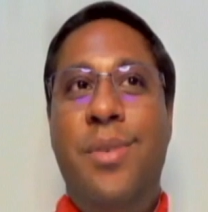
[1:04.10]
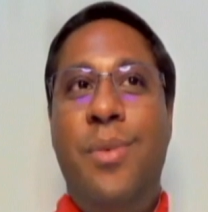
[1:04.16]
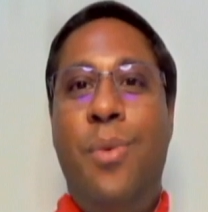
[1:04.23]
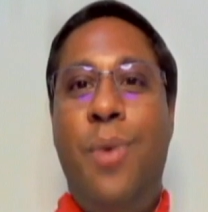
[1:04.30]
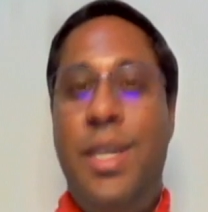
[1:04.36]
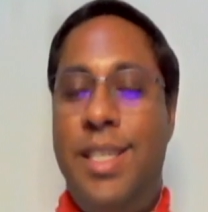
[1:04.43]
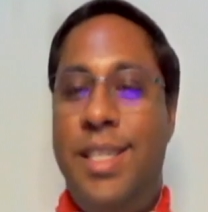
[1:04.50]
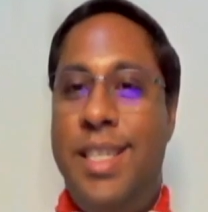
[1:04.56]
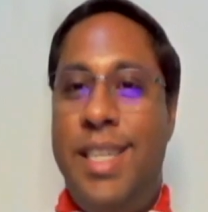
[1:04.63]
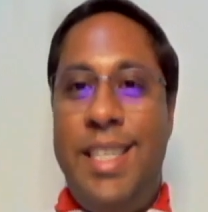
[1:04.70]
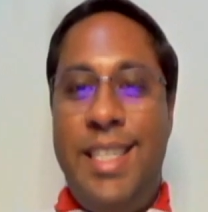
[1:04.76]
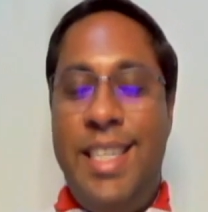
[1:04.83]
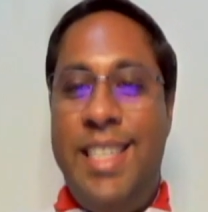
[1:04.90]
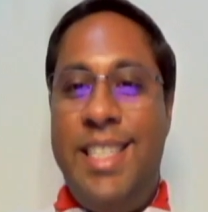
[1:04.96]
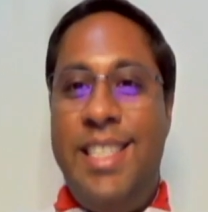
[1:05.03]
want to
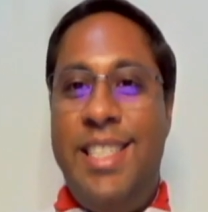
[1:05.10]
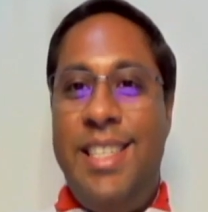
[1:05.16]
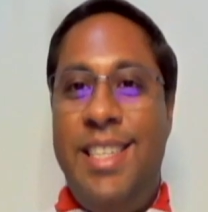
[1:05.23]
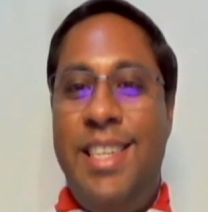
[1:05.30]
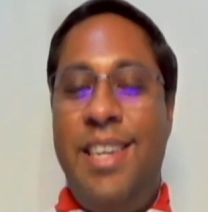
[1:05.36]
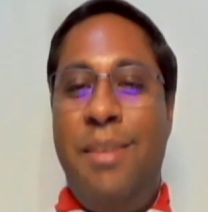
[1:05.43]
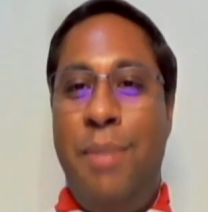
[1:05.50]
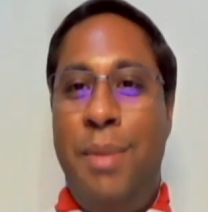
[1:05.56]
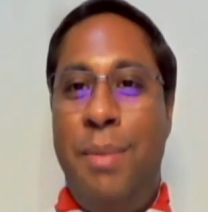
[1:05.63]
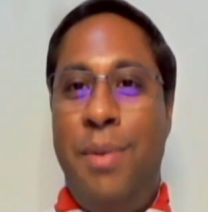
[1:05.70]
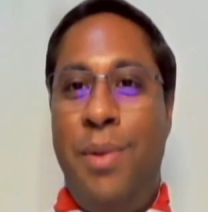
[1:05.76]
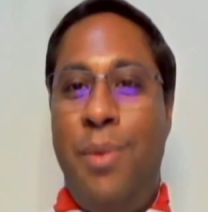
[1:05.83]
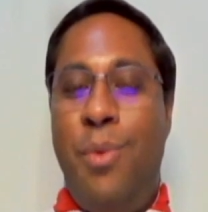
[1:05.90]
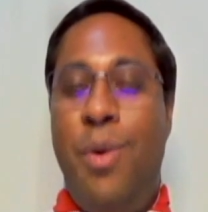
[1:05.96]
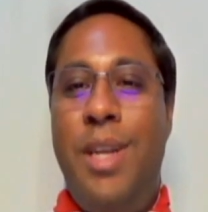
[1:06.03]
dictate to young
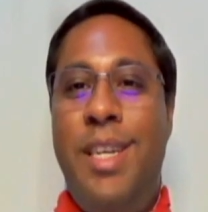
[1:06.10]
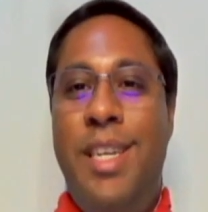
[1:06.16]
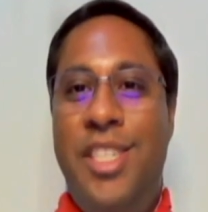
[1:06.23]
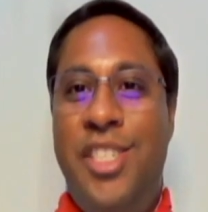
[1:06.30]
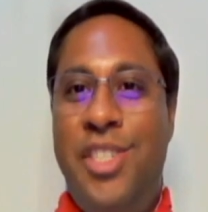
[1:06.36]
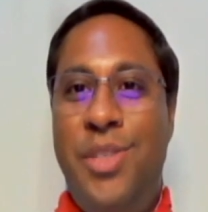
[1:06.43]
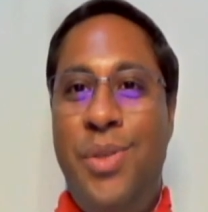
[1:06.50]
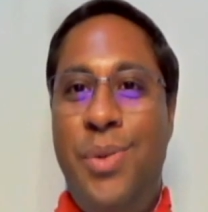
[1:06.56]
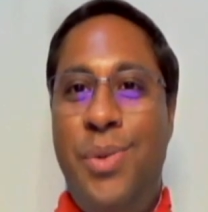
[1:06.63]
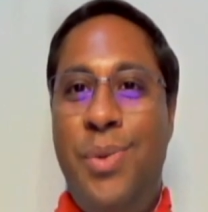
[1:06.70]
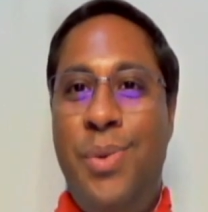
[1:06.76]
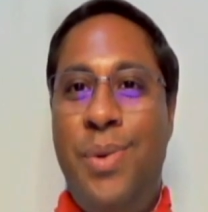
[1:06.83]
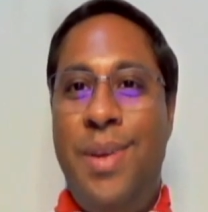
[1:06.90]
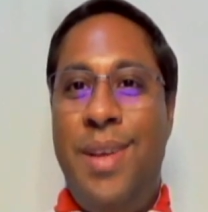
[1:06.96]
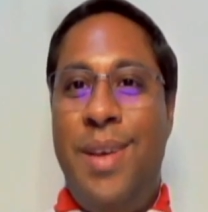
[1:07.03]
people what they should do
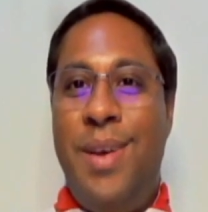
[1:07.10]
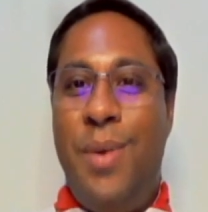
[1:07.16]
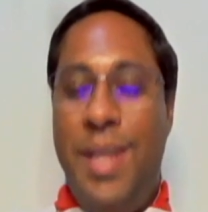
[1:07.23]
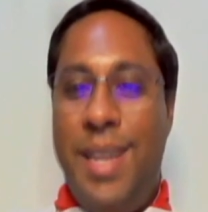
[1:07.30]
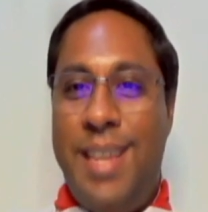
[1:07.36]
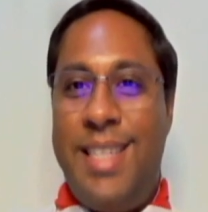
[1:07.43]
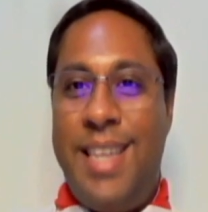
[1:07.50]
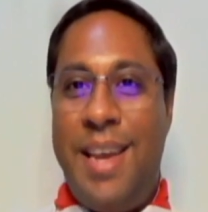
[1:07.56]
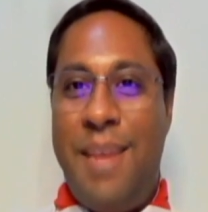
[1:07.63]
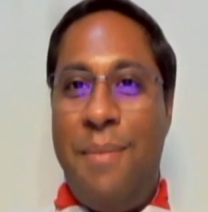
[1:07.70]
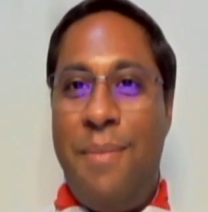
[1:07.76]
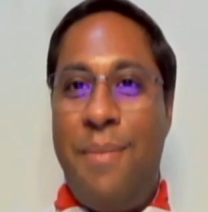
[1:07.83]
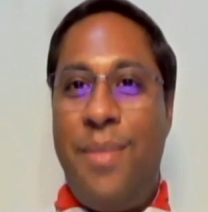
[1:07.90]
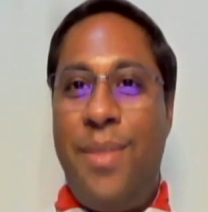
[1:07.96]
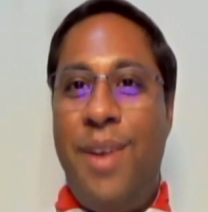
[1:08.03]
with their
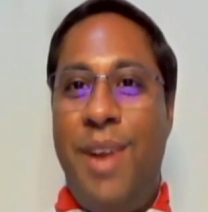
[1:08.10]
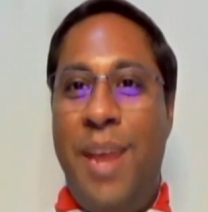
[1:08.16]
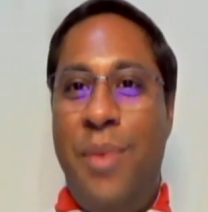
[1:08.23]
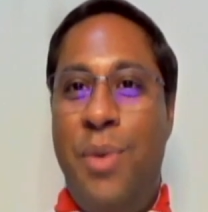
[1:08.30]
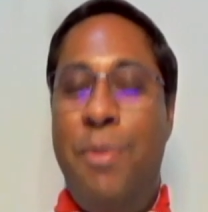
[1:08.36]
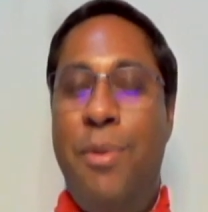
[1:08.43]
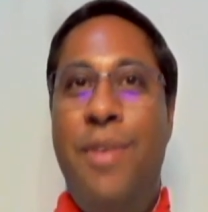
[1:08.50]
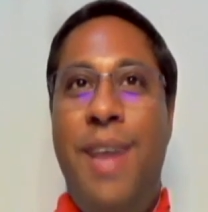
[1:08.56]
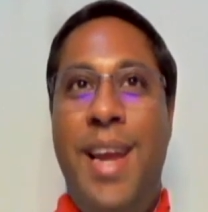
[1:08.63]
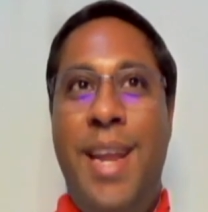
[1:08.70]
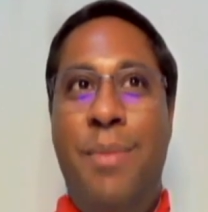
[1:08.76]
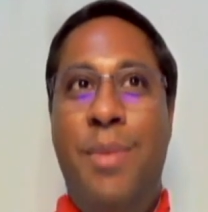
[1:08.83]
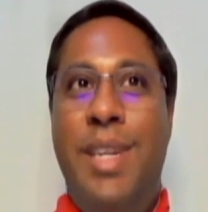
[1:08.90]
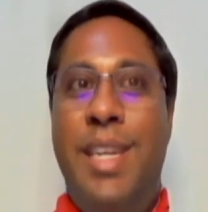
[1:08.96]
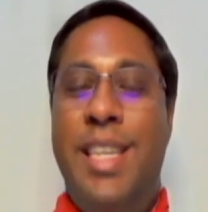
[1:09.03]
time right we provide
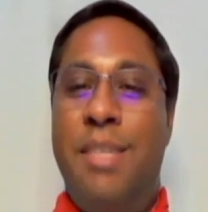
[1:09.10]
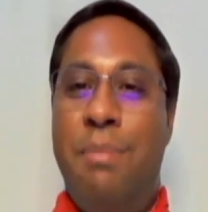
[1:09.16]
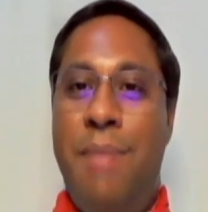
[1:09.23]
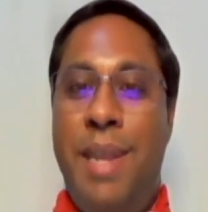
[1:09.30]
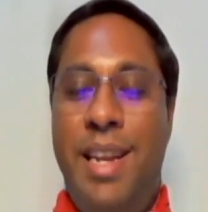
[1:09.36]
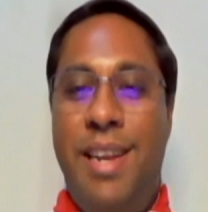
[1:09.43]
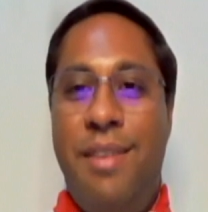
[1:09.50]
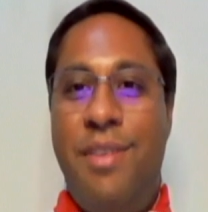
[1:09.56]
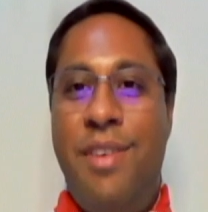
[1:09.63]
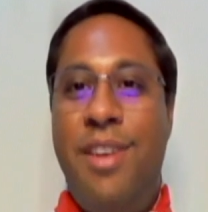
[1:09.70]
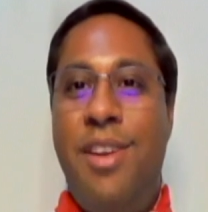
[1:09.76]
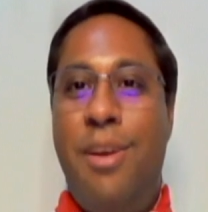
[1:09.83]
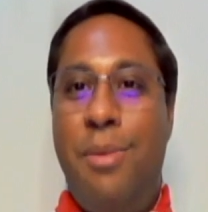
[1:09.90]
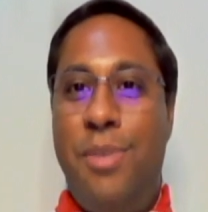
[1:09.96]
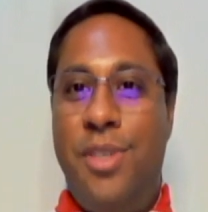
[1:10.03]
them with as many
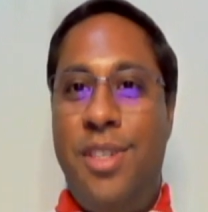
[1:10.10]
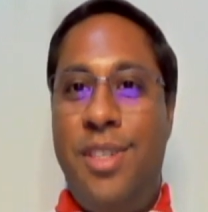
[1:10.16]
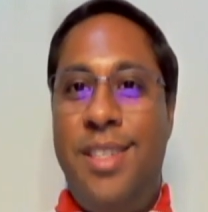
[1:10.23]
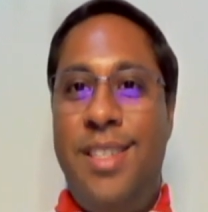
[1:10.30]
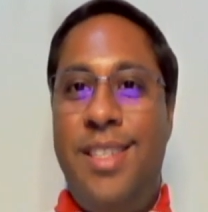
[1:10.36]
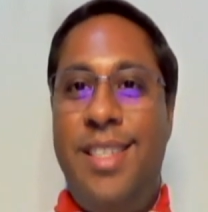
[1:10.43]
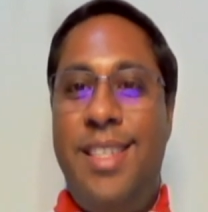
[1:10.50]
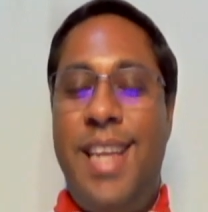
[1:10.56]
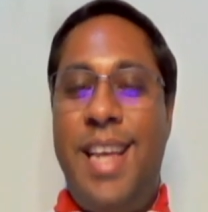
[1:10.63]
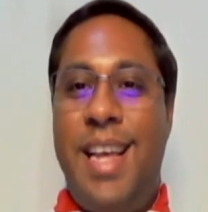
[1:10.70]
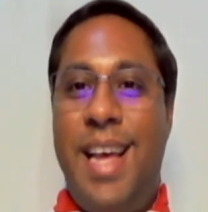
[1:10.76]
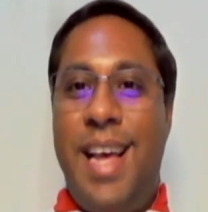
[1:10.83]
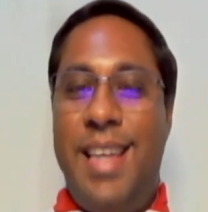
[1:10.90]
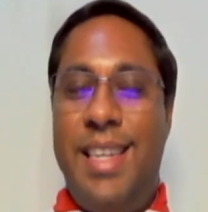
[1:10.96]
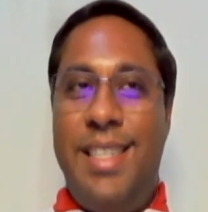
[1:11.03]
different options
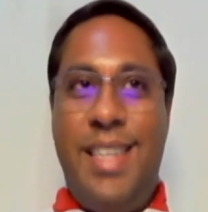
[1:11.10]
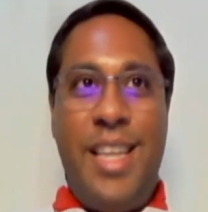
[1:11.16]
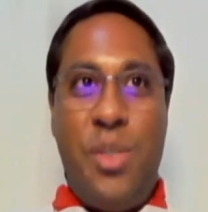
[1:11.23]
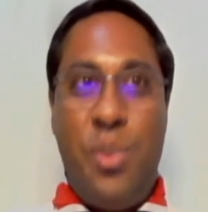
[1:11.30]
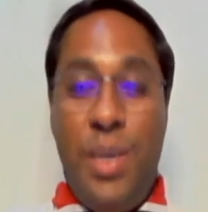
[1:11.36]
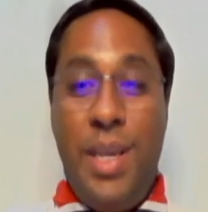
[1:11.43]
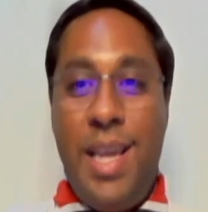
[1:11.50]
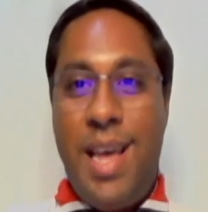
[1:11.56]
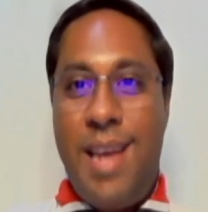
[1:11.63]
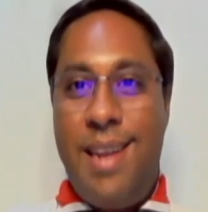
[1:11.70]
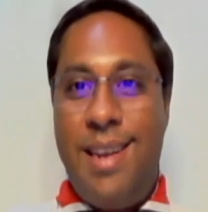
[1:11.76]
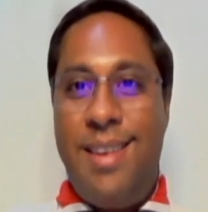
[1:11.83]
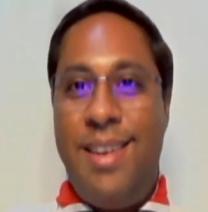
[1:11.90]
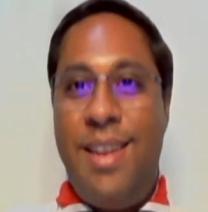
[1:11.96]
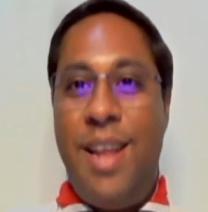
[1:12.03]
that as, as we
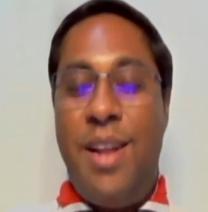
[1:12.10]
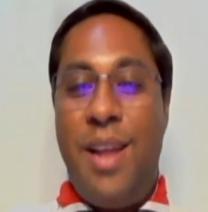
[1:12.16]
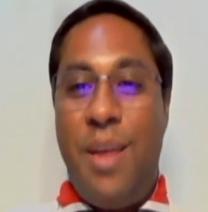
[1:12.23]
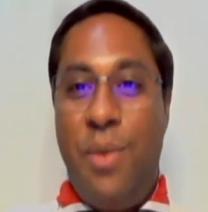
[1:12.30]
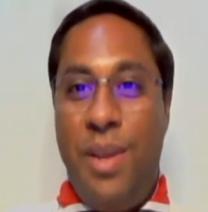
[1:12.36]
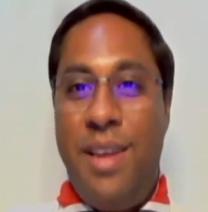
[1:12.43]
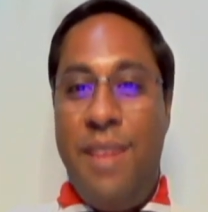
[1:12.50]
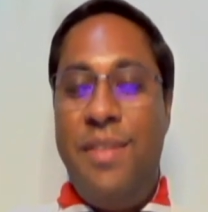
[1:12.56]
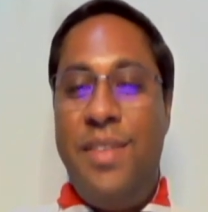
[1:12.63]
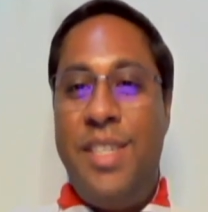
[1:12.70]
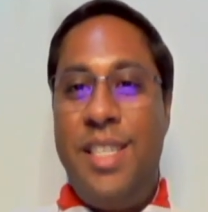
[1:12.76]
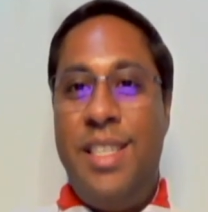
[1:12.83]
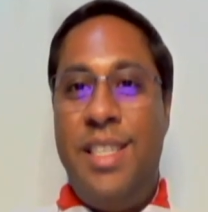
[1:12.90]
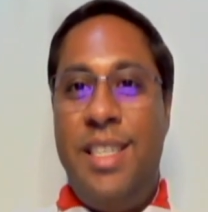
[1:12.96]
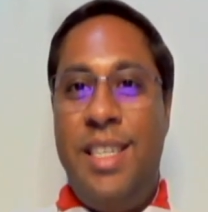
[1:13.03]
can that, that we can
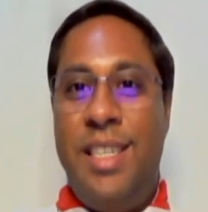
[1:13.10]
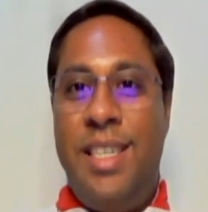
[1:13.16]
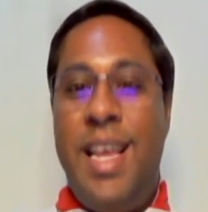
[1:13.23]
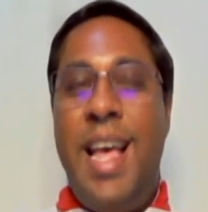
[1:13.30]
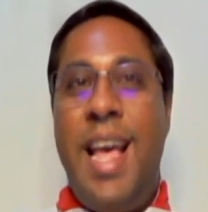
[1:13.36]
facilitate